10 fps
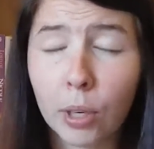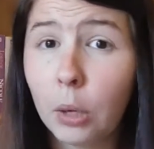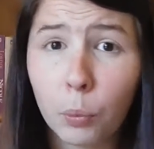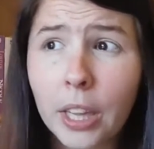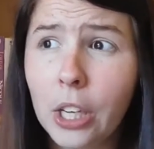
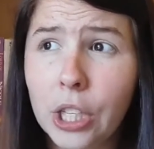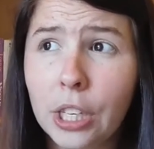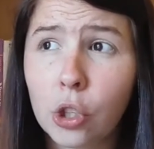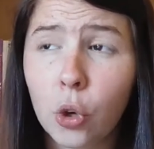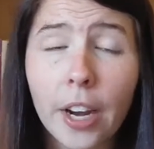really, really
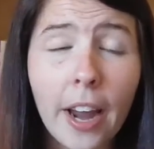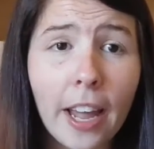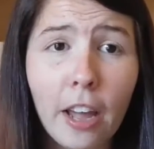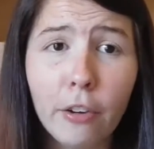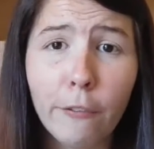did enjoy it.
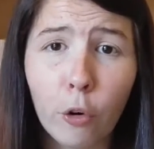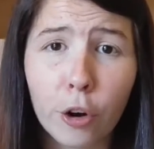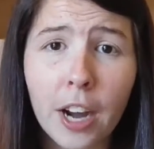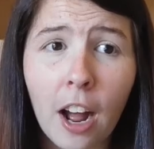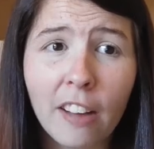I gave it
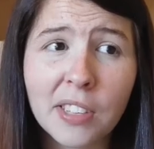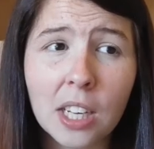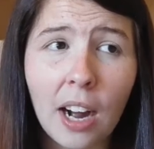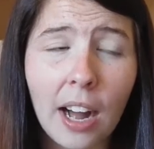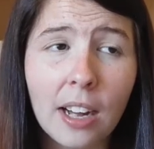4.5
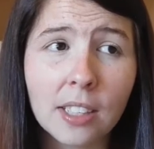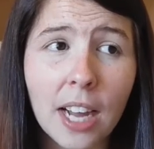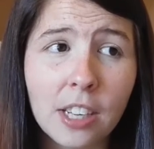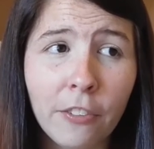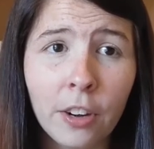stars.
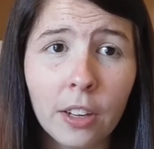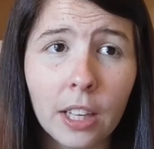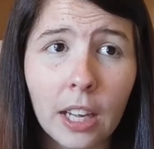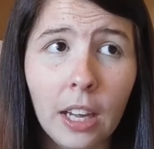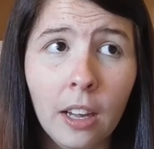I
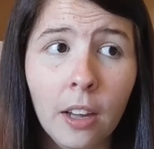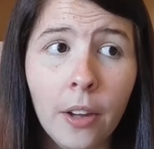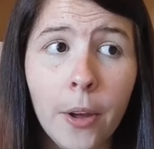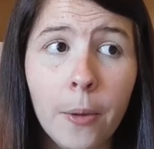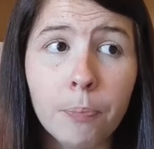definitely
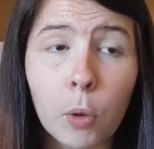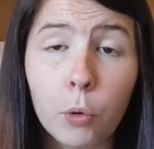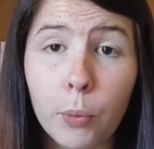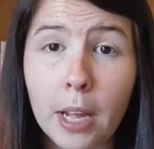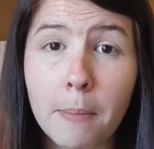
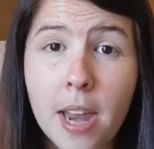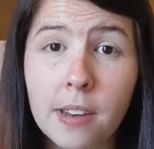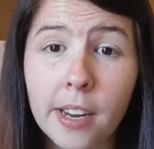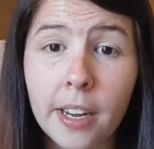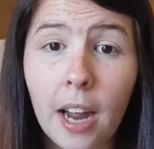would
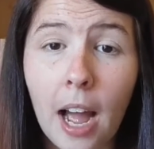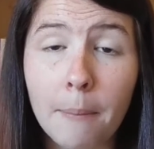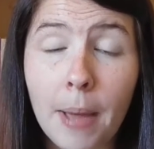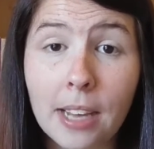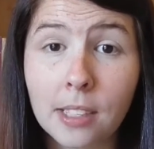recommend it
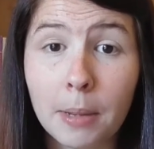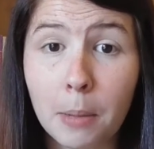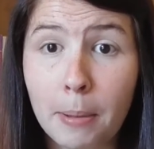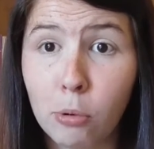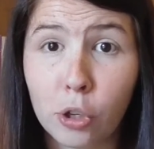as something
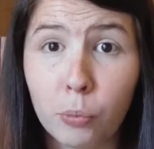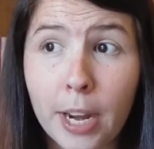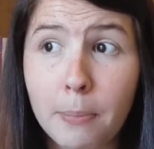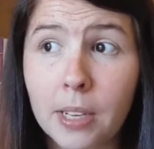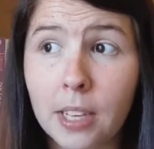that people should
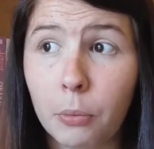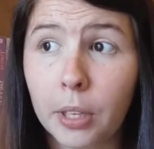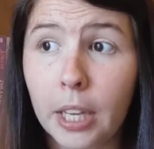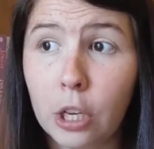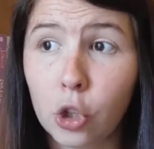read, because I
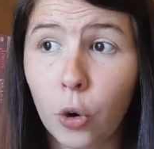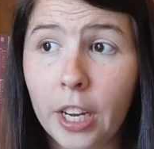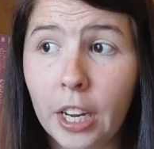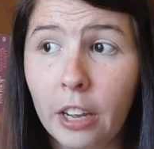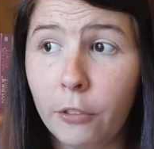really
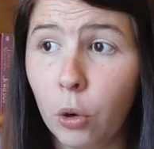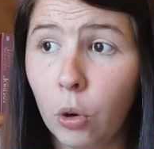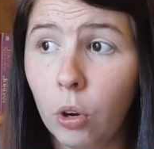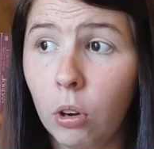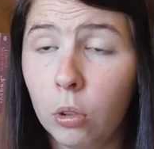enjoyed it. If
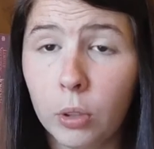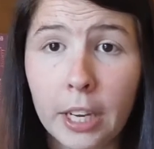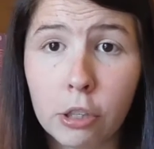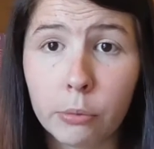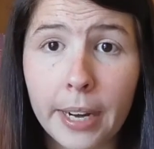you're
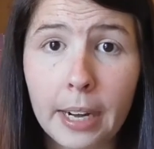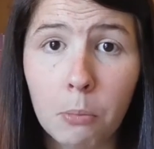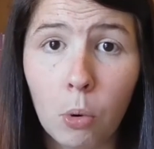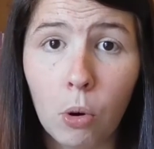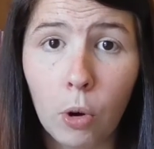looking to
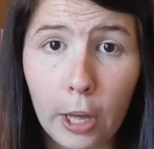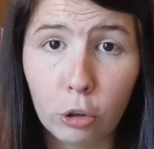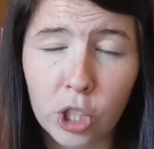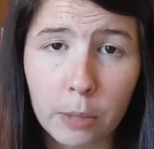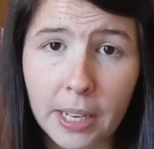read more
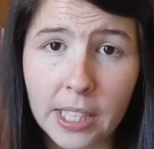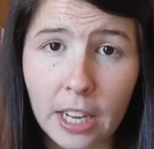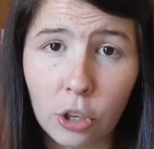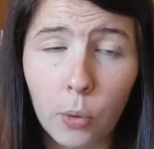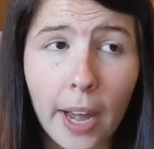
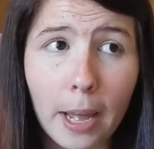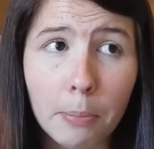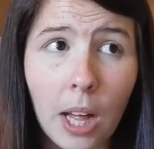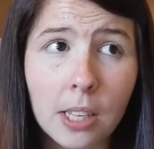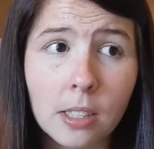
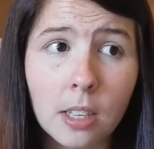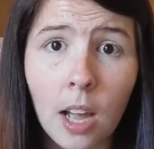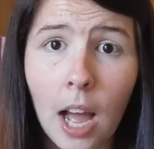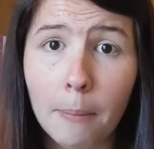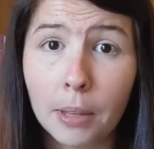LGBTQIA plus
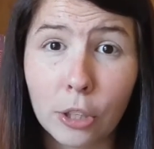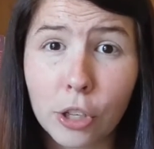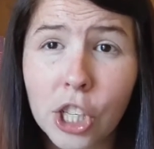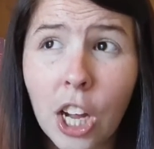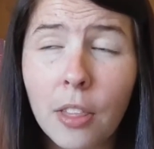
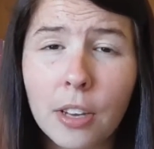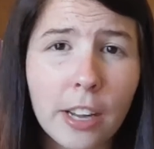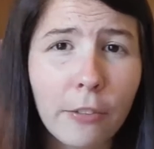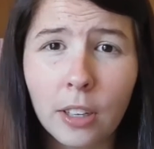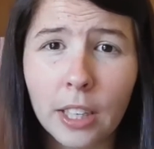literature, then
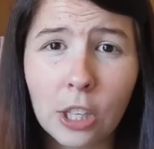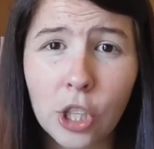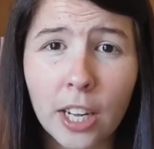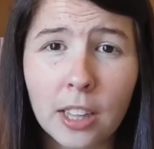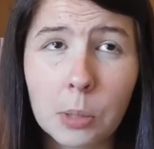definitely
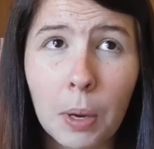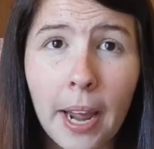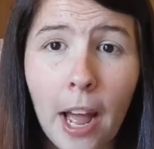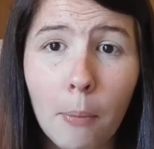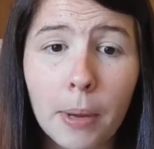check this one
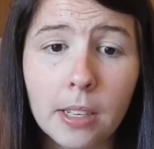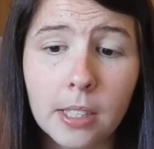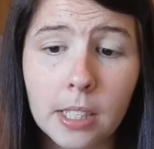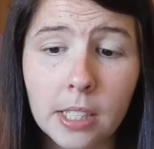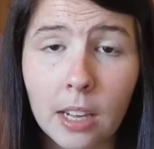out,
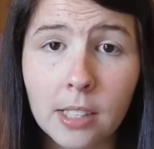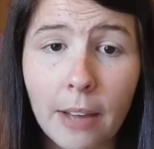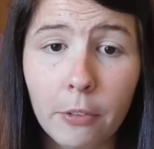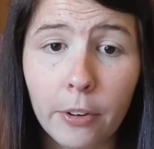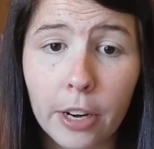because it does
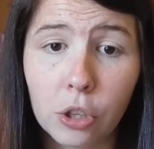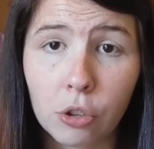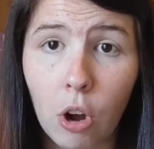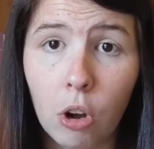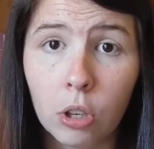have a very
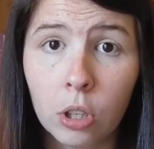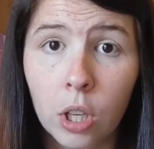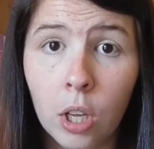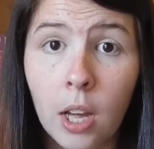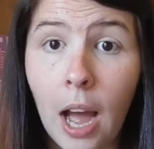strong